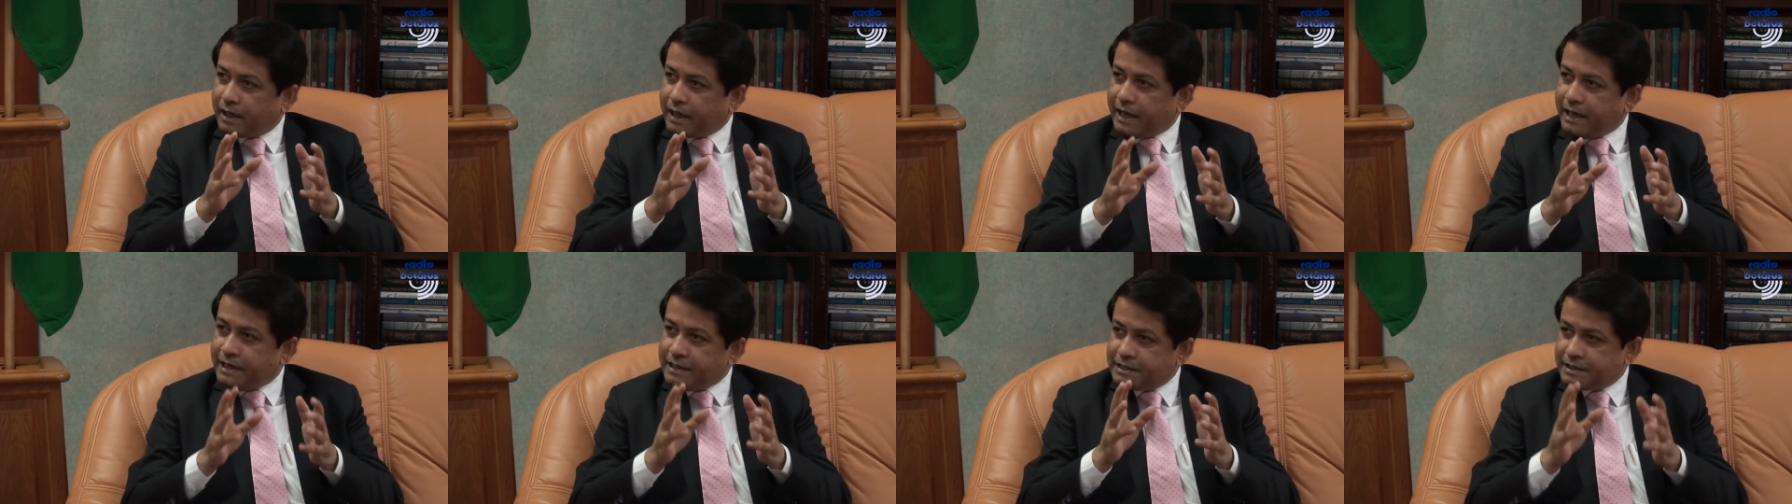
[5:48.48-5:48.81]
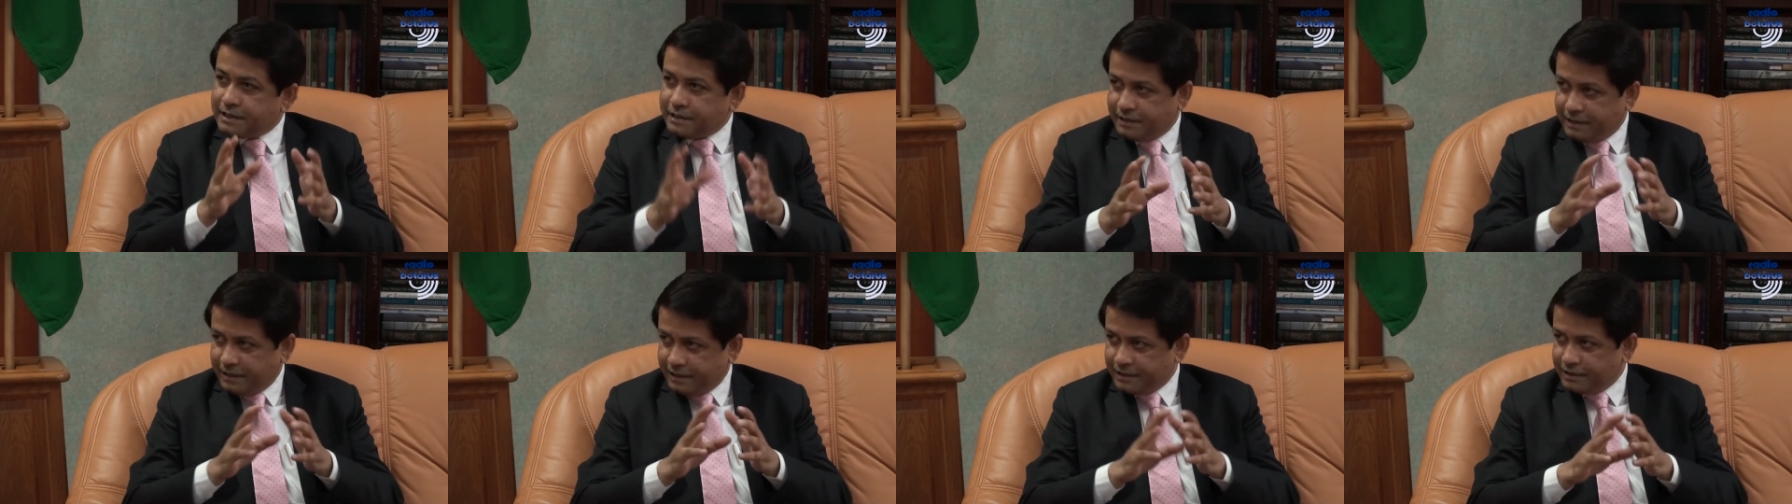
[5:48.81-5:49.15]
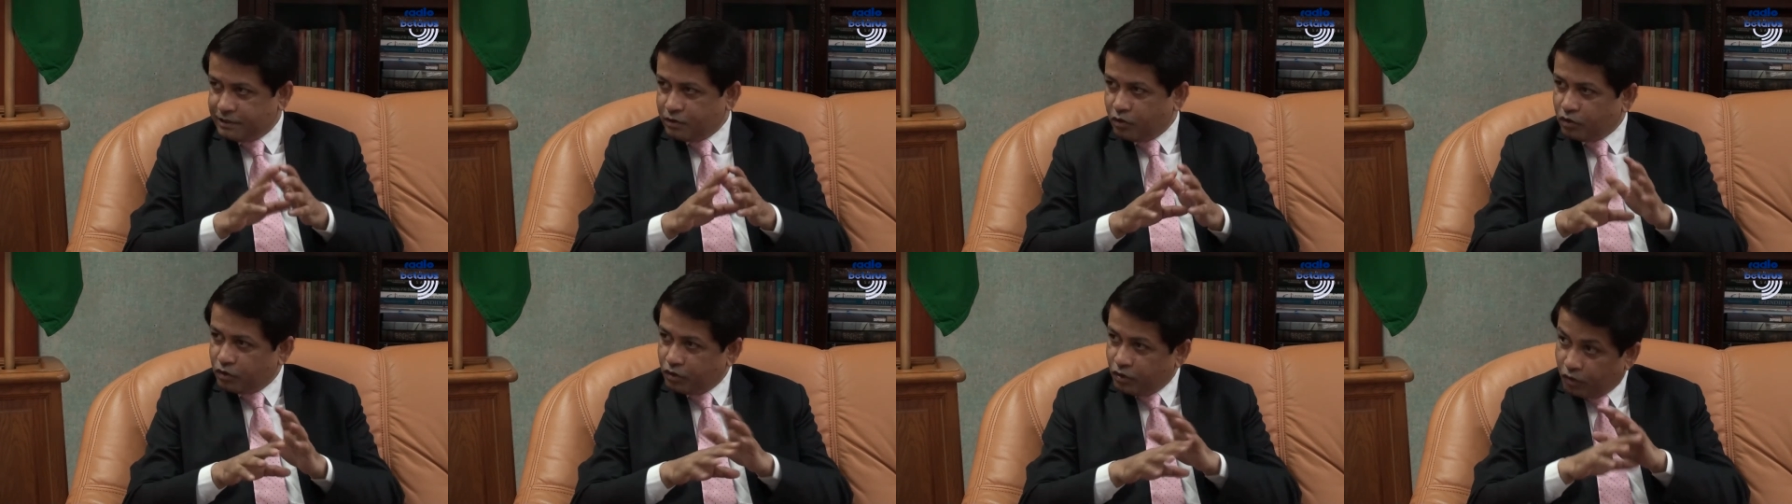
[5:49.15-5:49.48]

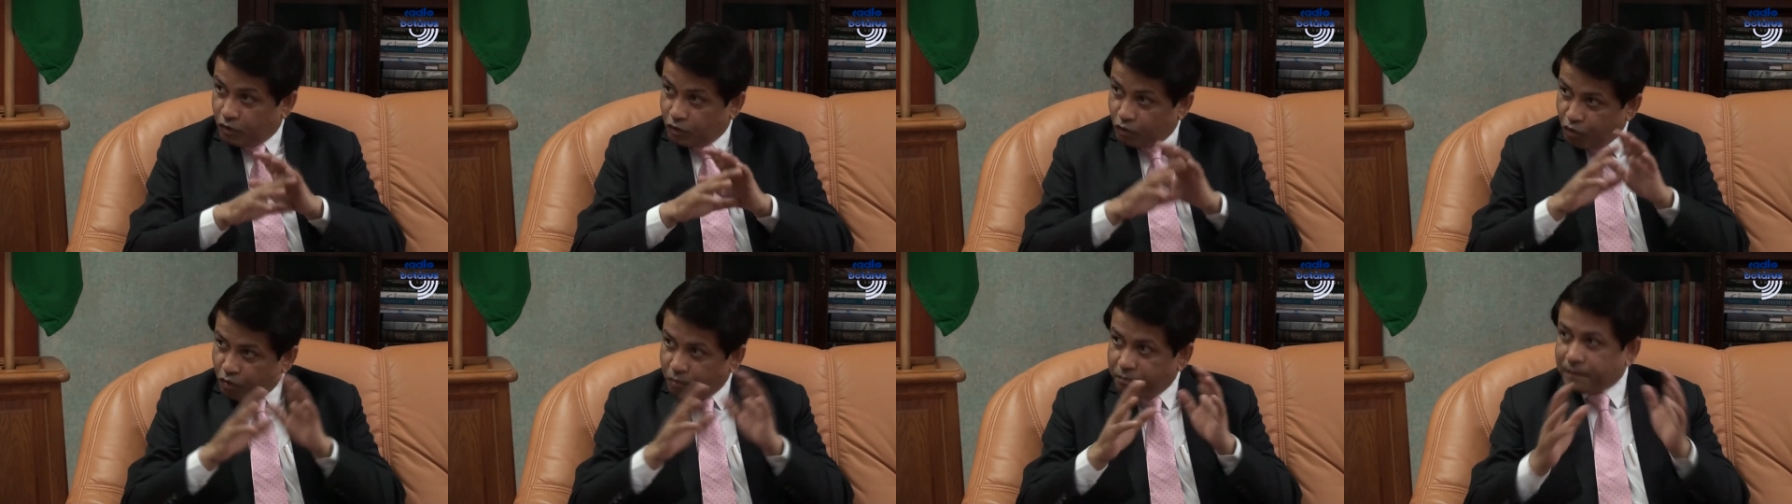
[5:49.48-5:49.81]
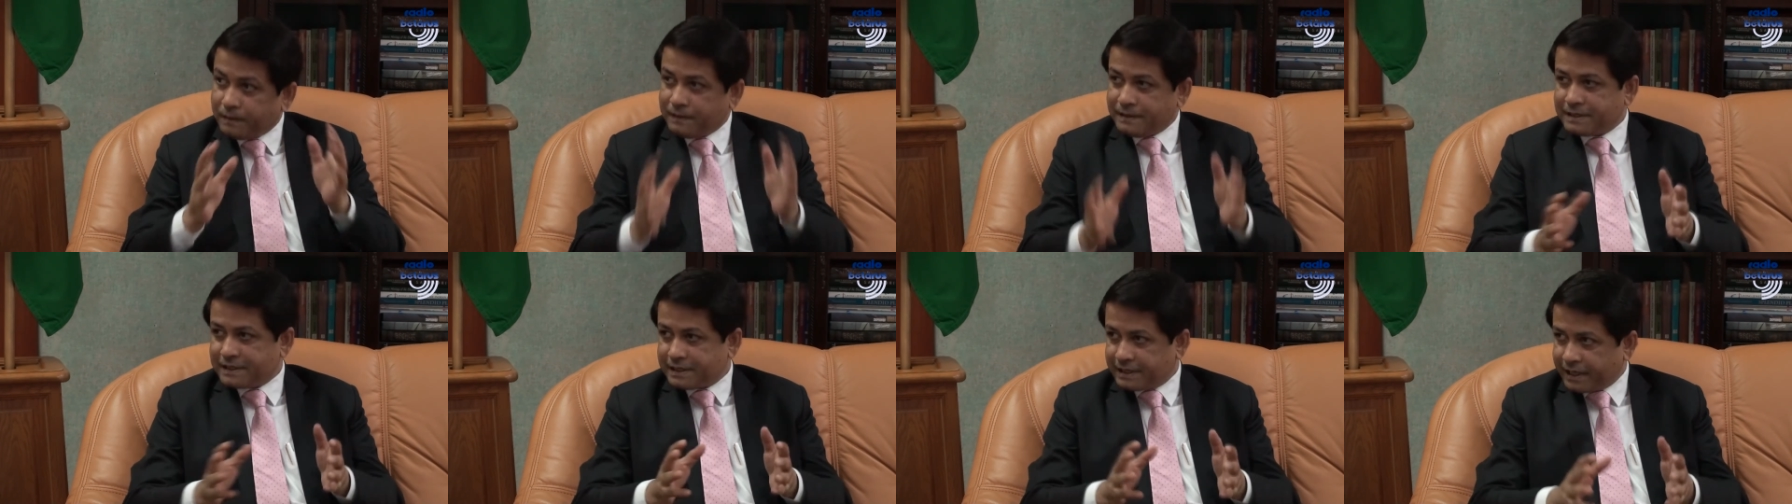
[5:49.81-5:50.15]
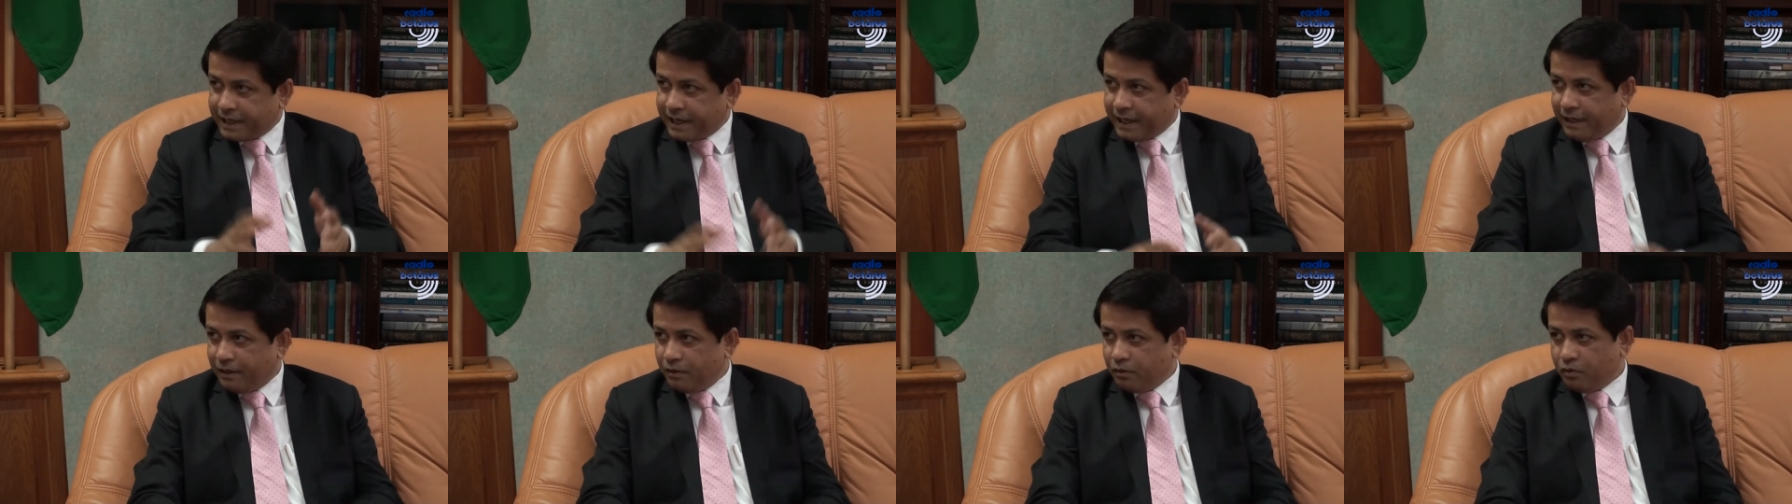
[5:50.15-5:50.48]
entities on a global scale